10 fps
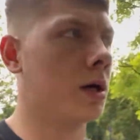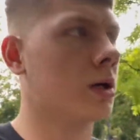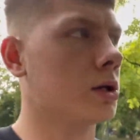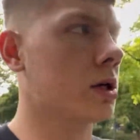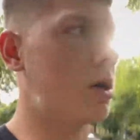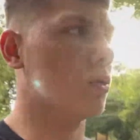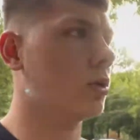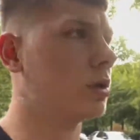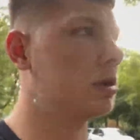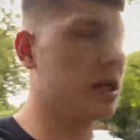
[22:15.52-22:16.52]
So,
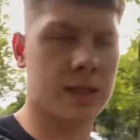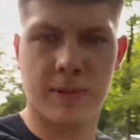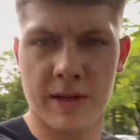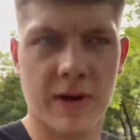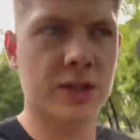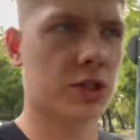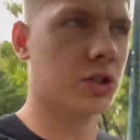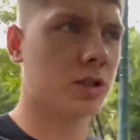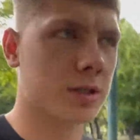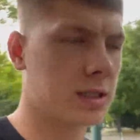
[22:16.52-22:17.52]
next plan of action is
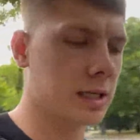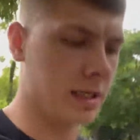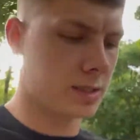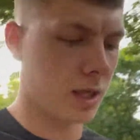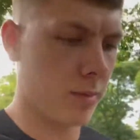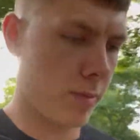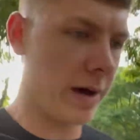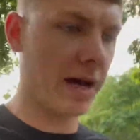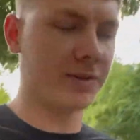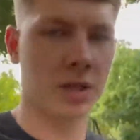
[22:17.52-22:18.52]
just to see these thermal
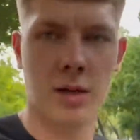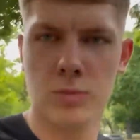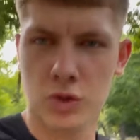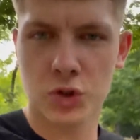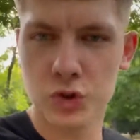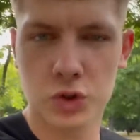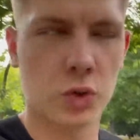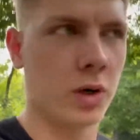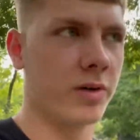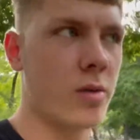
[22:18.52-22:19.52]
baths. I'm not too
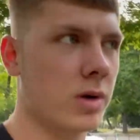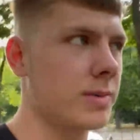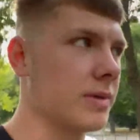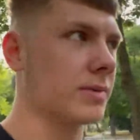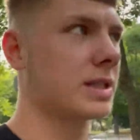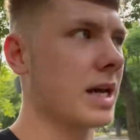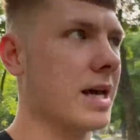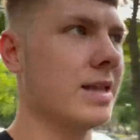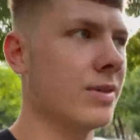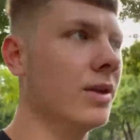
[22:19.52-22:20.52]
sure if I'm going to be able to get
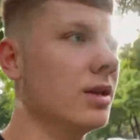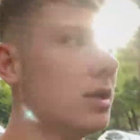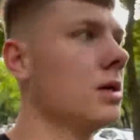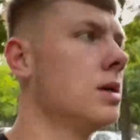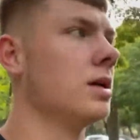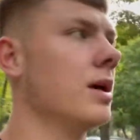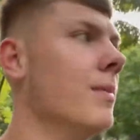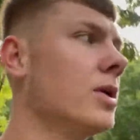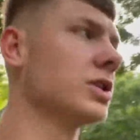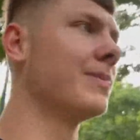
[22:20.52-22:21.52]
in. It
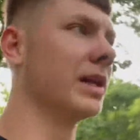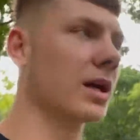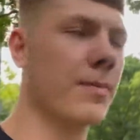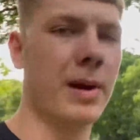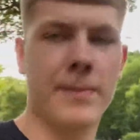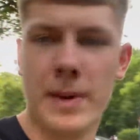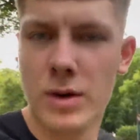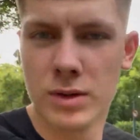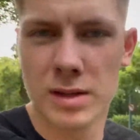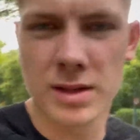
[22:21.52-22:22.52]
might just be like a big
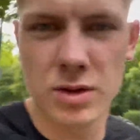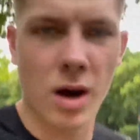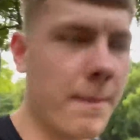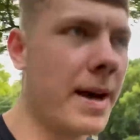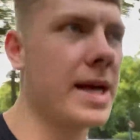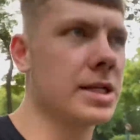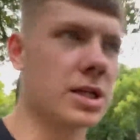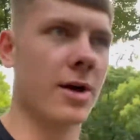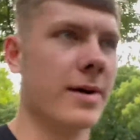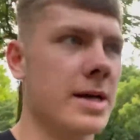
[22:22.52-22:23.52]
building that you've got to pay to
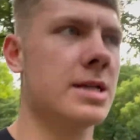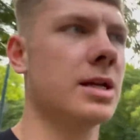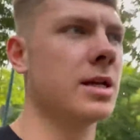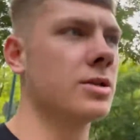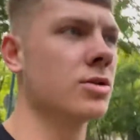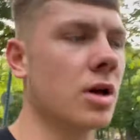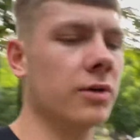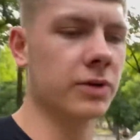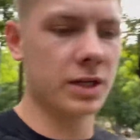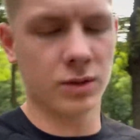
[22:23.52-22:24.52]
go in and then you go
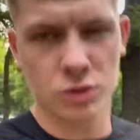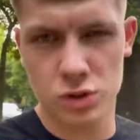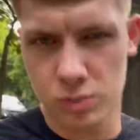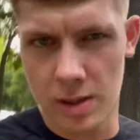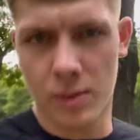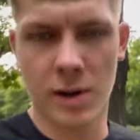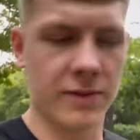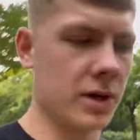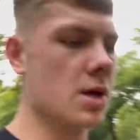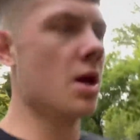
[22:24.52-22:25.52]
for your little swim or
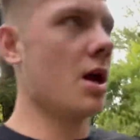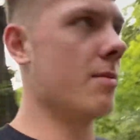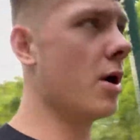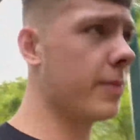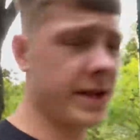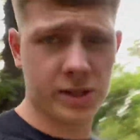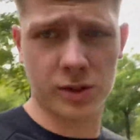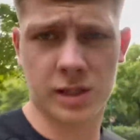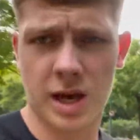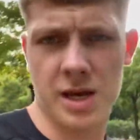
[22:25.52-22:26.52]
whatever. I'm hoping that's not
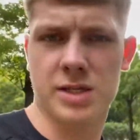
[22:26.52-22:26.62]
the case.